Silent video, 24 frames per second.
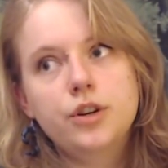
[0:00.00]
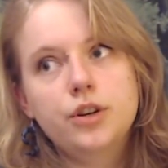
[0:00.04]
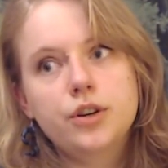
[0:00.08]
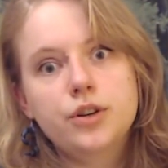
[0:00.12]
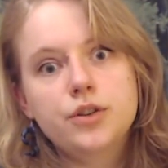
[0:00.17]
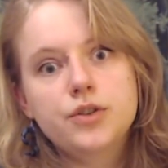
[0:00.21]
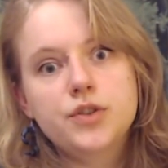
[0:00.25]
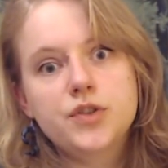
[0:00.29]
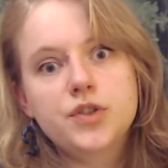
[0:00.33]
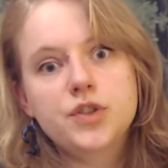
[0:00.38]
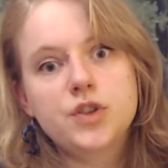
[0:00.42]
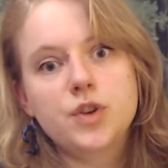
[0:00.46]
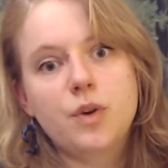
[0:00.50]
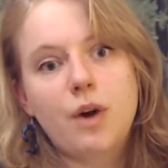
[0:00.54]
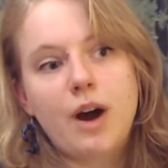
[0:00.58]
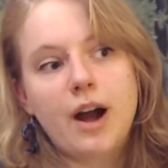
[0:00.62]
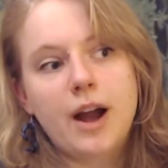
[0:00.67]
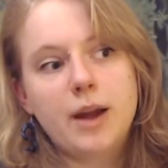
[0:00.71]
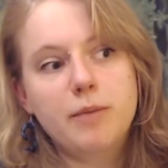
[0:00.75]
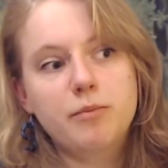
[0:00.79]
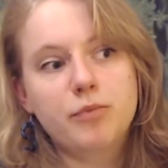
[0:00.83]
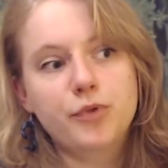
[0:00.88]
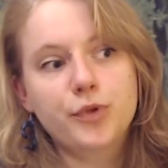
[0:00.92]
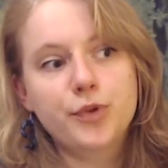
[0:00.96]
So
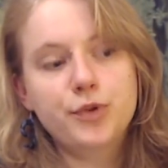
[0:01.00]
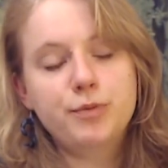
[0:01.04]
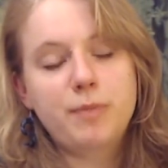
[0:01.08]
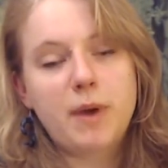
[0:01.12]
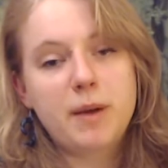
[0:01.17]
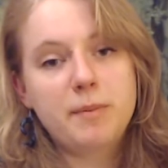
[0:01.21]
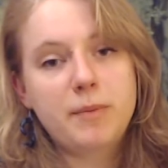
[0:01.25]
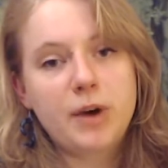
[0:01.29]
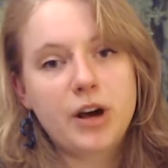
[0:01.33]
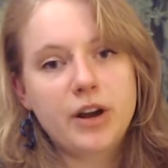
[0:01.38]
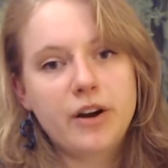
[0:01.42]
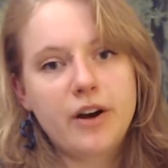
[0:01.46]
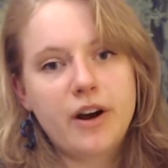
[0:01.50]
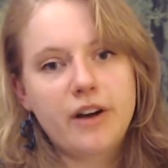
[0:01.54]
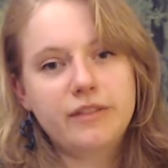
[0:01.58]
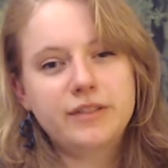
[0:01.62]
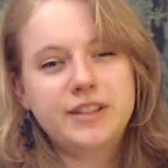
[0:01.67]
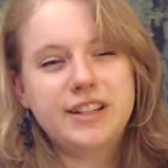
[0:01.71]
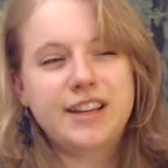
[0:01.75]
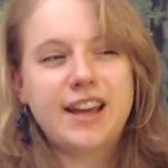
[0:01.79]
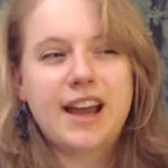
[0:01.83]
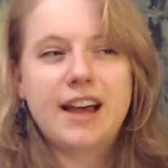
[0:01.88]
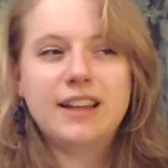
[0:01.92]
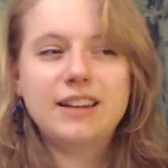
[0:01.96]
I brewed my butt off
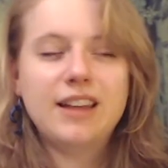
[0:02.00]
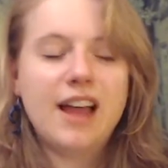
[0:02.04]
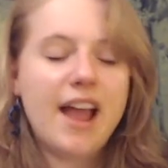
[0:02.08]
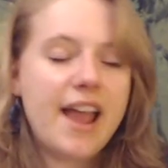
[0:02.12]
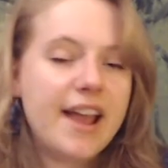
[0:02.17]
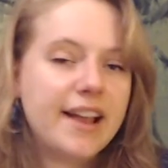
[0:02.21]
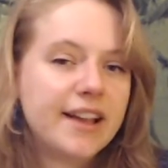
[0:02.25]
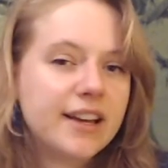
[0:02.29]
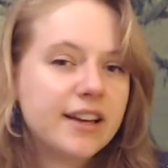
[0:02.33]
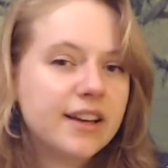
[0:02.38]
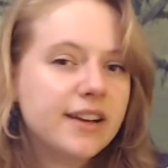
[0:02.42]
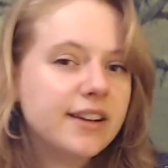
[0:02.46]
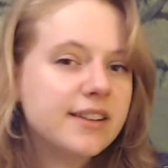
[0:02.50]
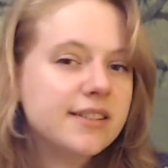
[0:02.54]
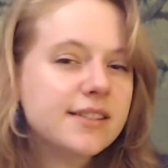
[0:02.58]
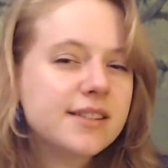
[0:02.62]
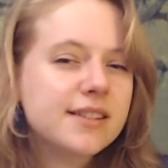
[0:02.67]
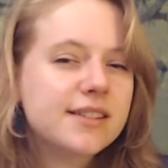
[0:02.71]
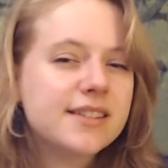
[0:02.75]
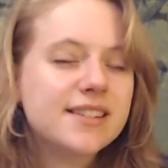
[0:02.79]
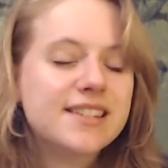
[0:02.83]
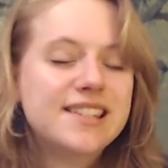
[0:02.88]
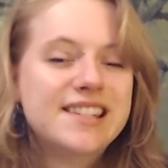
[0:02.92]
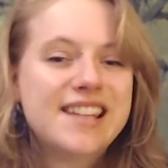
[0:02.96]
to get like
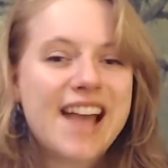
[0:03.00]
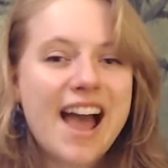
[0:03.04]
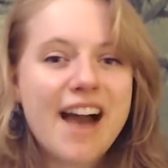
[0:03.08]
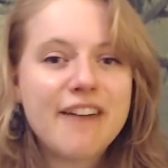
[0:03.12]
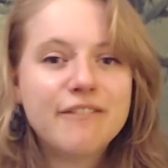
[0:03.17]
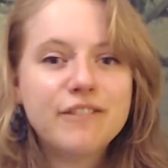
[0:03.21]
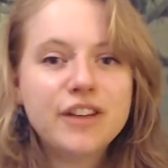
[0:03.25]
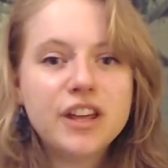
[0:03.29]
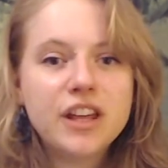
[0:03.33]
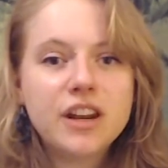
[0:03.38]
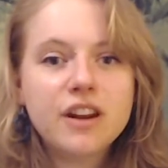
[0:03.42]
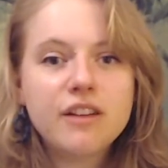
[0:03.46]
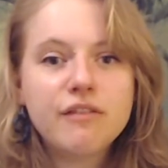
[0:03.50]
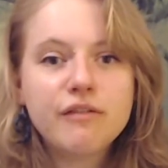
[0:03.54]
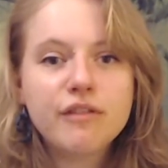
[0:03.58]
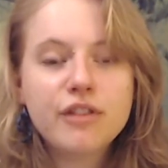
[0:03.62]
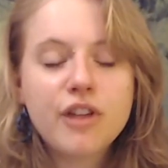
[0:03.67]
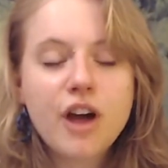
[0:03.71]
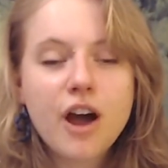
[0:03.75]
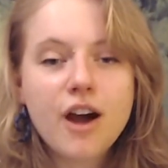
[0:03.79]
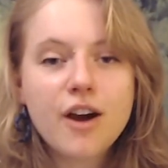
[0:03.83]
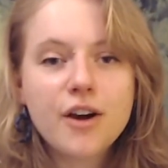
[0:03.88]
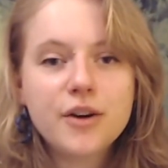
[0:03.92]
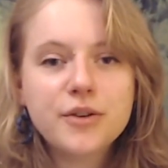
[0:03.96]
7 of
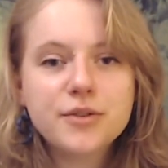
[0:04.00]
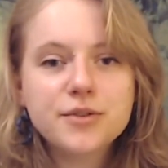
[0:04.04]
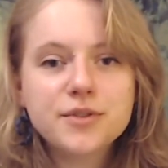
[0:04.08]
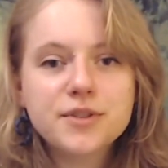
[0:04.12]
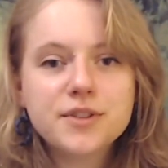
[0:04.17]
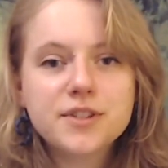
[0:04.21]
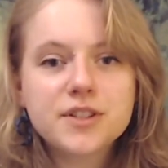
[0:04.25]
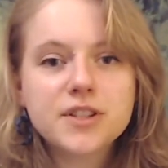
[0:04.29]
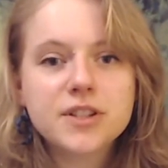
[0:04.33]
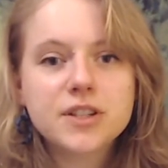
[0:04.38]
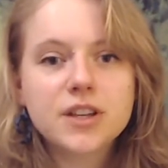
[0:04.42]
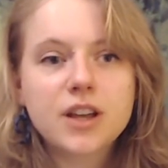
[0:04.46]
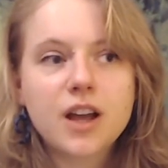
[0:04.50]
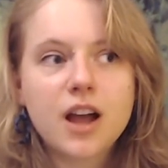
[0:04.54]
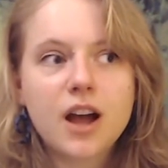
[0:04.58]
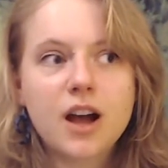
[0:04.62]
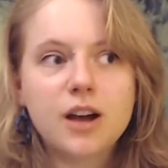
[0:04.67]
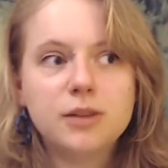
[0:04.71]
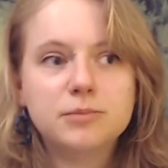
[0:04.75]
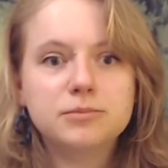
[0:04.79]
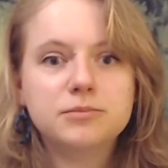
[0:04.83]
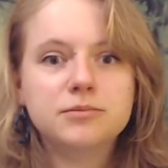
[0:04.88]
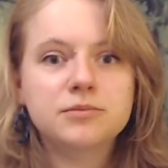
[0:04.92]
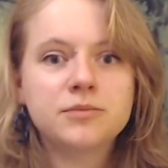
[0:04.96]
those,
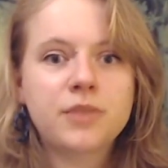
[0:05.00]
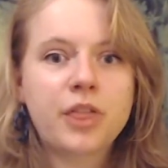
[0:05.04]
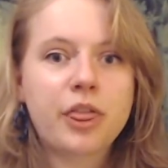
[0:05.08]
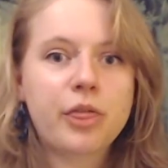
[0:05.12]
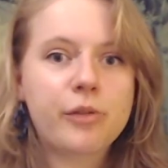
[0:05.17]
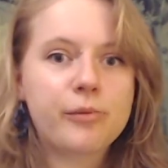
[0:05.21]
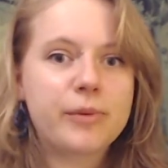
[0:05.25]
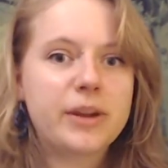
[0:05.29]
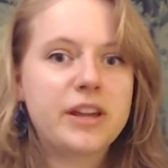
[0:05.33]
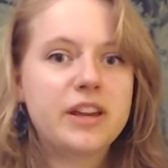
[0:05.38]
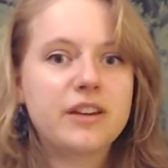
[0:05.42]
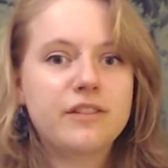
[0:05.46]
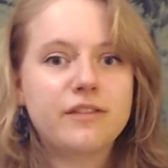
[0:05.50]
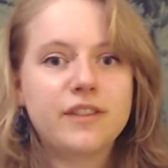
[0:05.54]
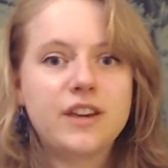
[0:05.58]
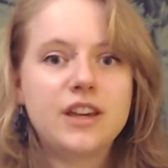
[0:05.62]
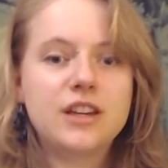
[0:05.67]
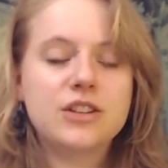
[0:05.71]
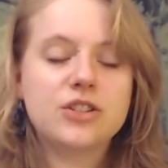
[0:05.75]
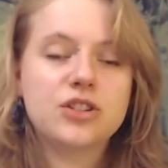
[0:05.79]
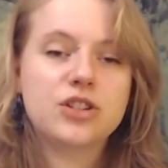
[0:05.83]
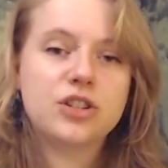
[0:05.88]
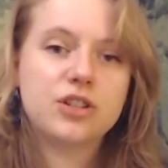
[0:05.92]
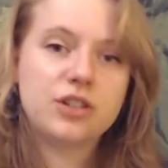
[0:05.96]
3 of
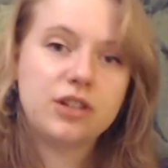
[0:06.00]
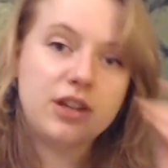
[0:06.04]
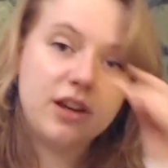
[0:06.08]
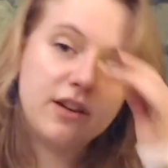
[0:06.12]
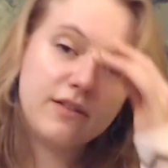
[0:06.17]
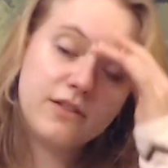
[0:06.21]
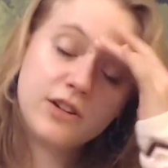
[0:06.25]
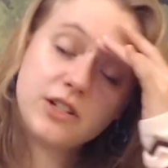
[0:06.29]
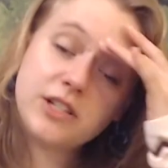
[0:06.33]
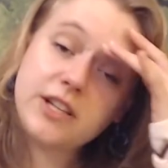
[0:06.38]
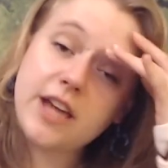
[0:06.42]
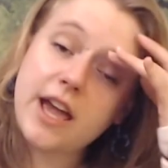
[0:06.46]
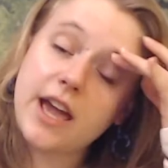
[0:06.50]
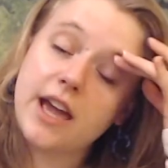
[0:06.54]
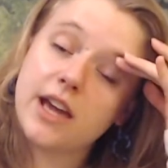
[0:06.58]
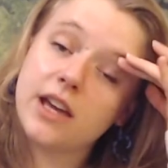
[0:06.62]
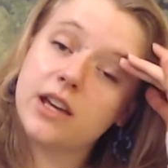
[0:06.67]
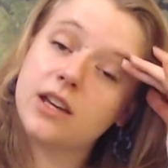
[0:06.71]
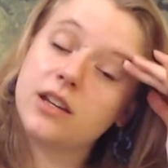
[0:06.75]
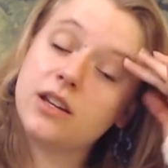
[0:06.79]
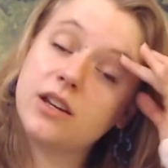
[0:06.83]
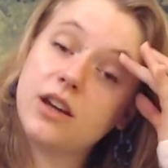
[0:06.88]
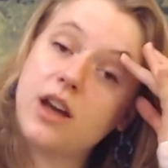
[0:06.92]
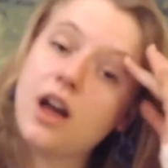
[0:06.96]
each, give or
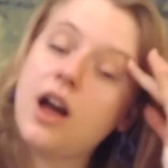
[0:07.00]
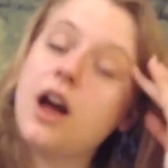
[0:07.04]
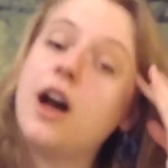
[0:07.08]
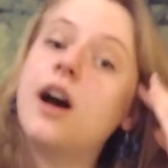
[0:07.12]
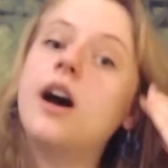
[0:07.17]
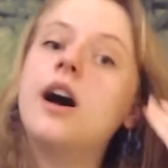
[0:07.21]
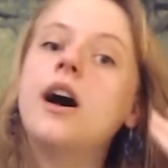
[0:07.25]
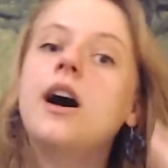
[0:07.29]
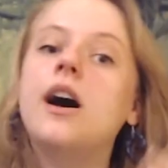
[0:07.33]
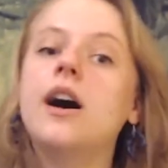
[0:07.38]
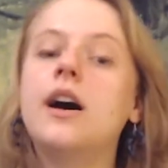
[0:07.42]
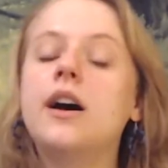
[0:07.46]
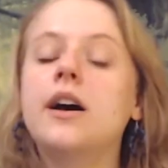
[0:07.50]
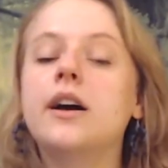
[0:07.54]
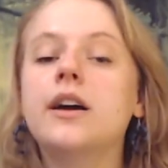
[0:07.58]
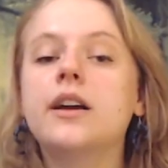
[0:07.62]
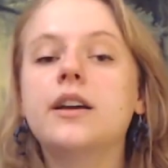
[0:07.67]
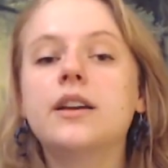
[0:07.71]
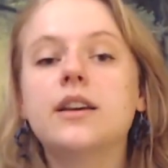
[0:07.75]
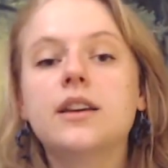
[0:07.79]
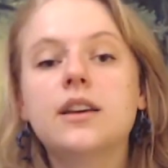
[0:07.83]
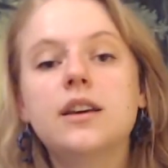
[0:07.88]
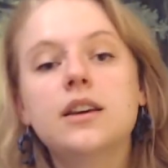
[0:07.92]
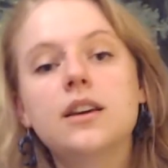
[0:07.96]
take,
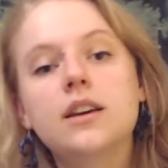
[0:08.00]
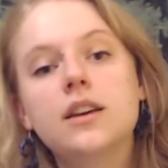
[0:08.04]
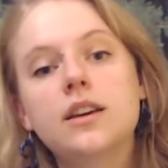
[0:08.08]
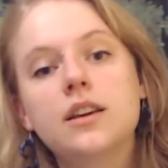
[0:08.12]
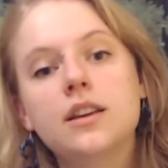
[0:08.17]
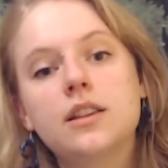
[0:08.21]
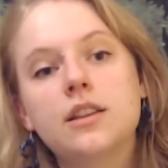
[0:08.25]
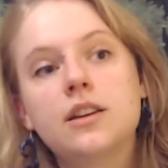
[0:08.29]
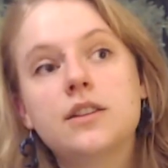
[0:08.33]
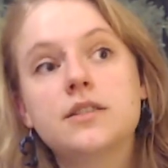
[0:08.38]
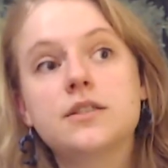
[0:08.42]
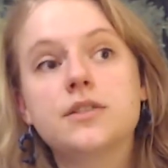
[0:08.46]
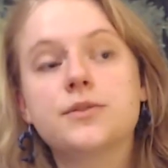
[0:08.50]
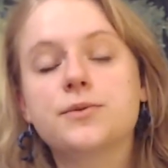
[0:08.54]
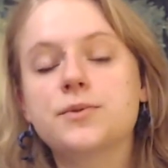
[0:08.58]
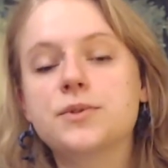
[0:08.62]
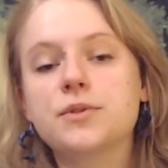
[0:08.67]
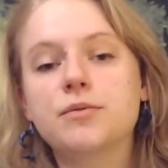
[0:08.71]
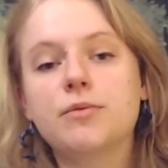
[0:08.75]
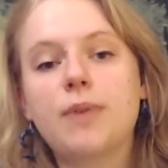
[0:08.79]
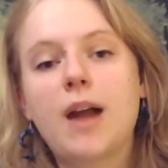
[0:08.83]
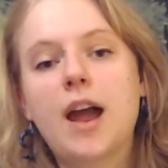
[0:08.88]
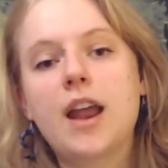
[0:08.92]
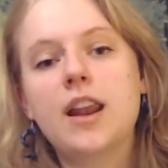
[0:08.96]
because there was a
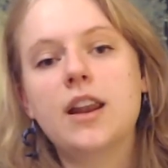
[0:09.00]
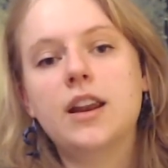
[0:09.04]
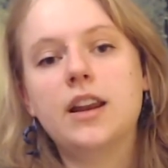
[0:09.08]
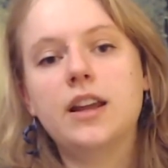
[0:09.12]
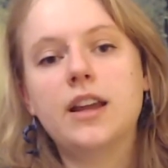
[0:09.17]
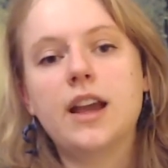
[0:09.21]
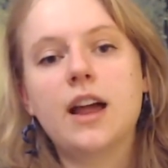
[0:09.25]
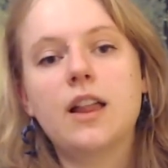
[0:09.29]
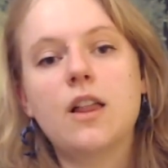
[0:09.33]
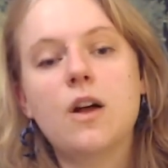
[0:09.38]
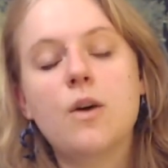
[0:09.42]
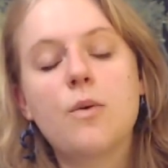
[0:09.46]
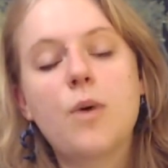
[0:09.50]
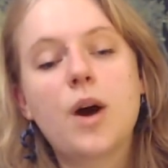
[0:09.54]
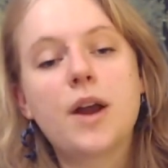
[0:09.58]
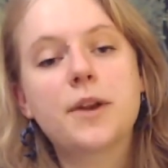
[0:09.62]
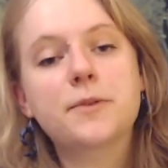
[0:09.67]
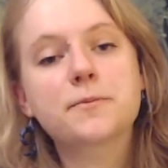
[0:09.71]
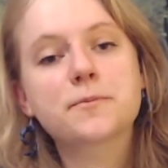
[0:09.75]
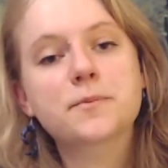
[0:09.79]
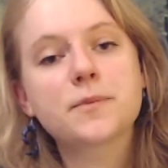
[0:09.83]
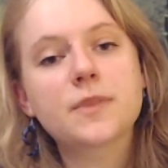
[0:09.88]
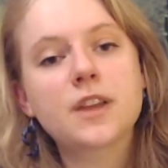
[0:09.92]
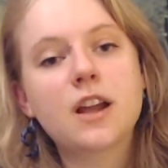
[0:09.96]
red and a yellow
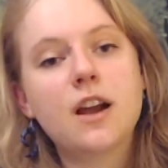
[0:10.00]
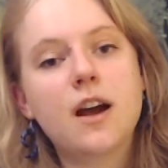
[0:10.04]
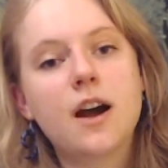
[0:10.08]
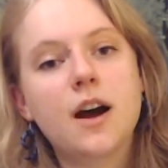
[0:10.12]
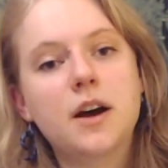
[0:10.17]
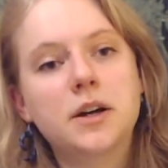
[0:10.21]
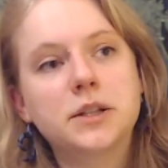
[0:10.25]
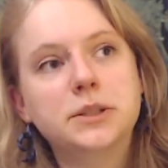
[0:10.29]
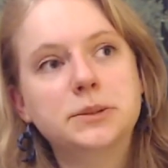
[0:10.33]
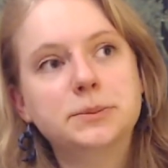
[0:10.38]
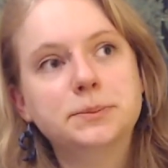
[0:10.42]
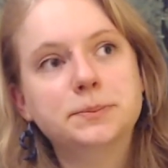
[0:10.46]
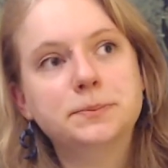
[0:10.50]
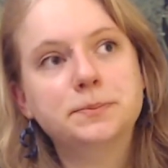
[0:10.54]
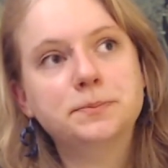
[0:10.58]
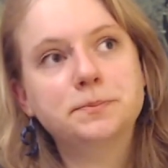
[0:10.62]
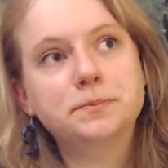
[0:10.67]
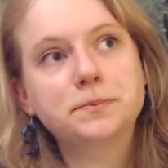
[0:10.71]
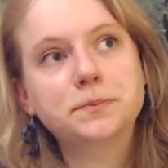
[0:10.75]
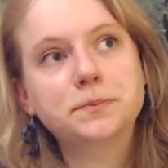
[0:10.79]
one. And